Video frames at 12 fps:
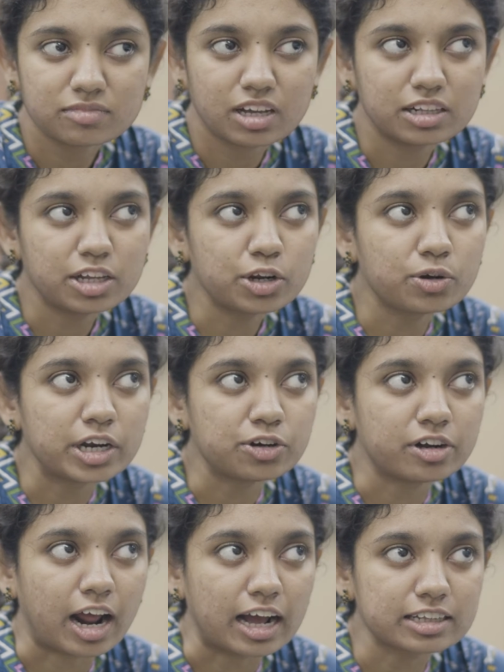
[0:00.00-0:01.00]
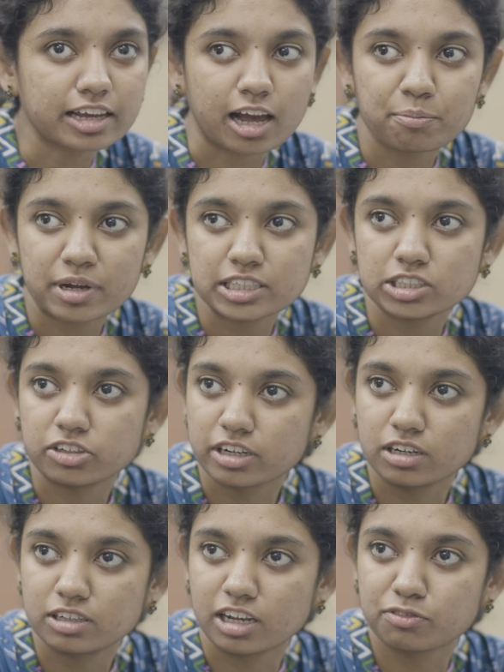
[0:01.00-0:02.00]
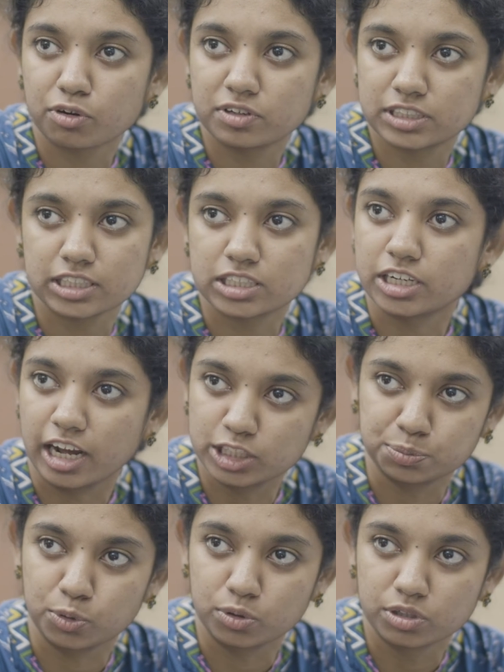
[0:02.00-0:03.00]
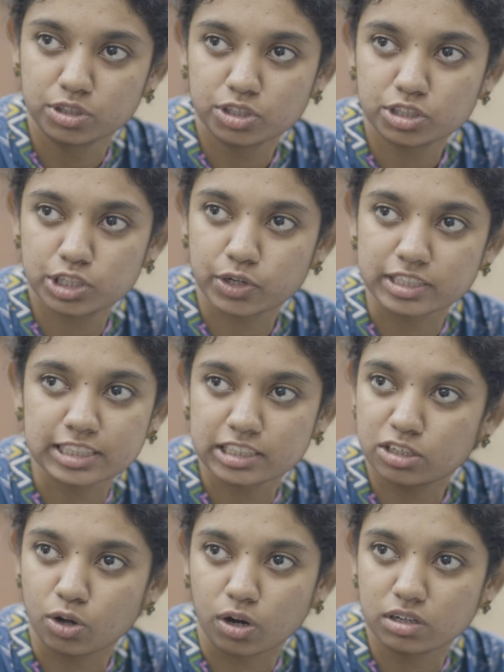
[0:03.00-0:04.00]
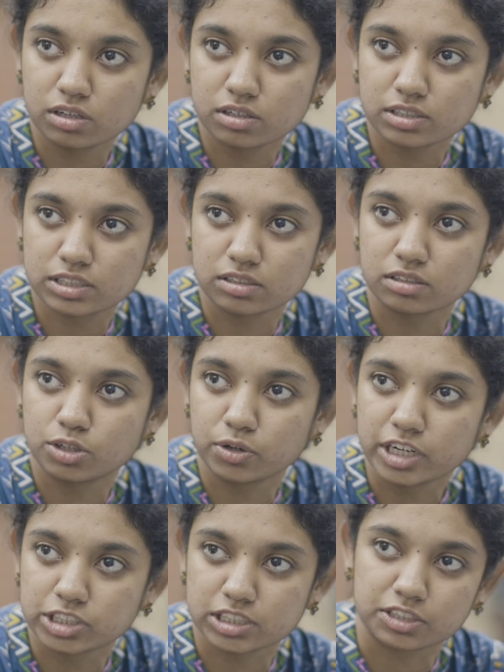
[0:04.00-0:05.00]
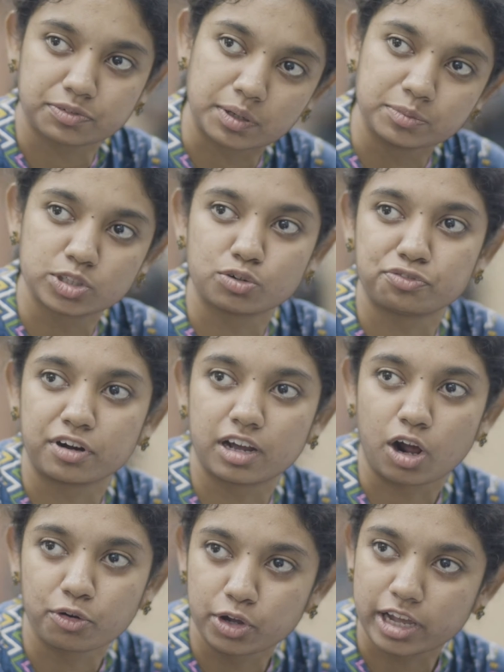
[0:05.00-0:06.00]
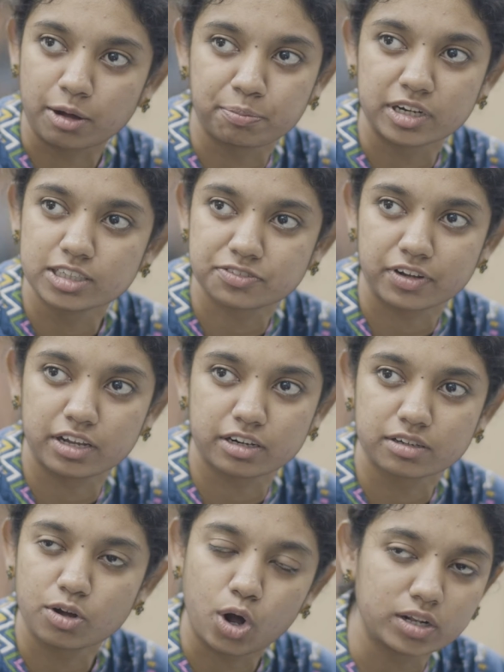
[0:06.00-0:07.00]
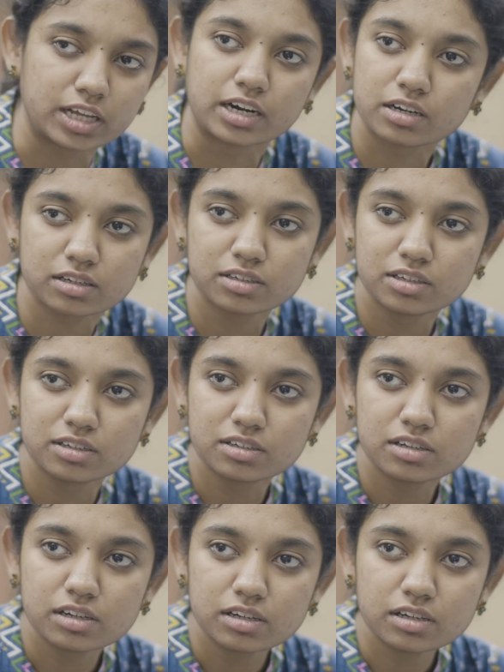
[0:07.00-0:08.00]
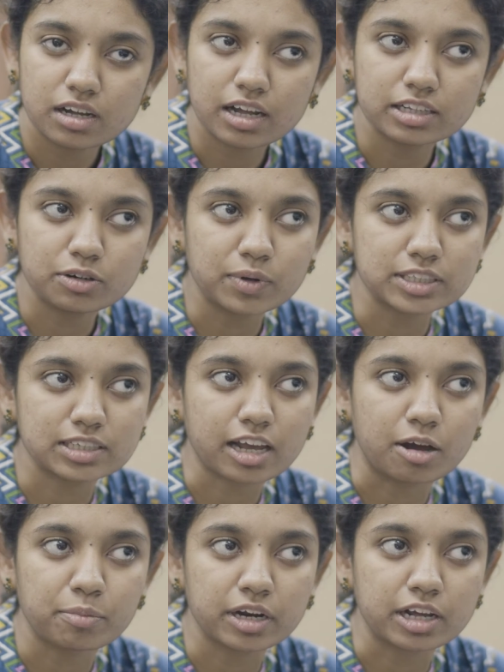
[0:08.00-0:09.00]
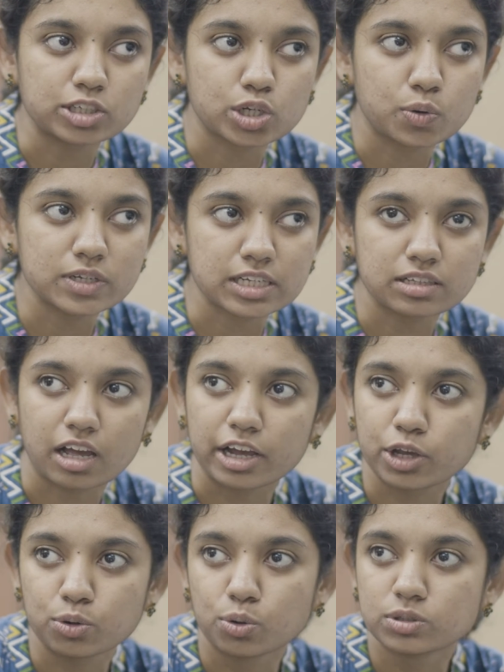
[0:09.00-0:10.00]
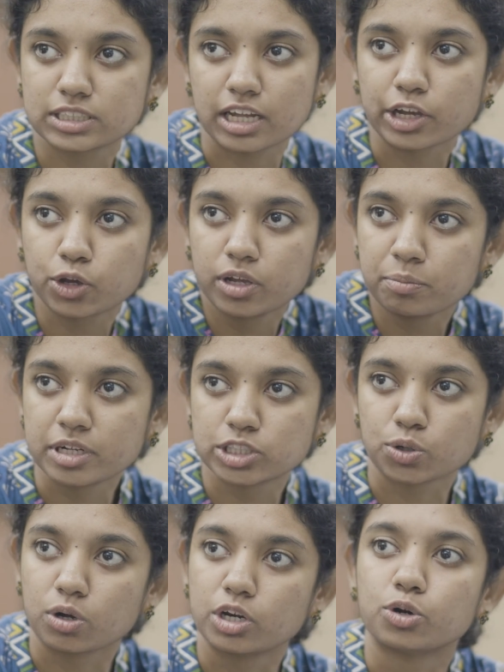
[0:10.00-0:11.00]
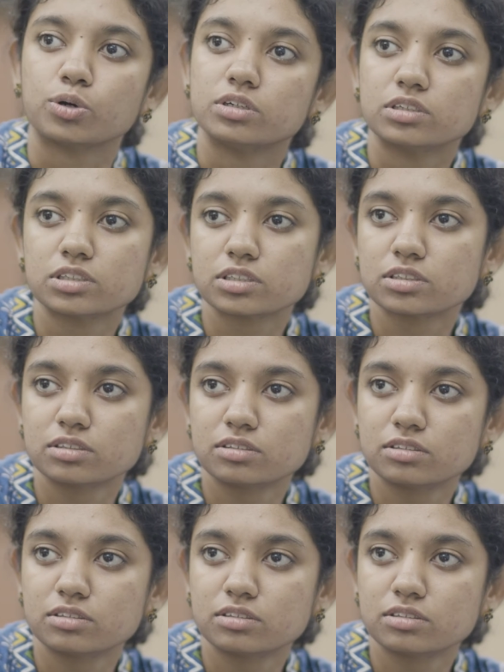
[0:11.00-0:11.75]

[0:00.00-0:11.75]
And then you need to track the campaigns in real time, for which there's a dashboard. So you can see the donors, the donations that have come so far, how your campaign is faring, all that. And then once the campaign gets over, send thank you notes, thank you emails to all your donors.